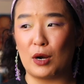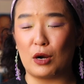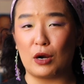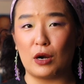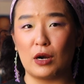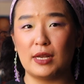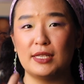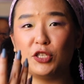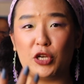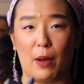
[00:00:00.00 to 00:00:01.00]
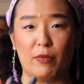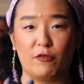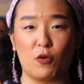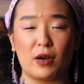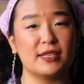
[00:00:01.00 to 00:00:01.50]
her shop
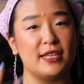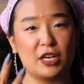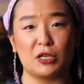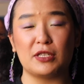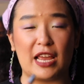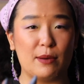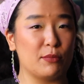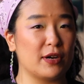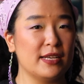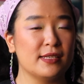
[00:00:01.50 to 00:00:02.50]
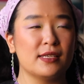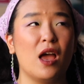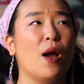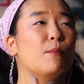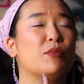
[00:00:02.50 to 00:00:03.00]
before stickers and prints.
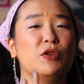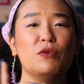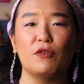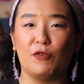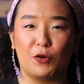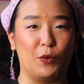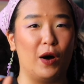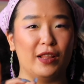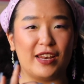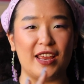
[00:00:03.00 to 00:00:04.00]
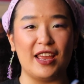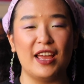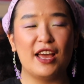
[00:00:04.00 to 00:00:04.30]
beautiful quality,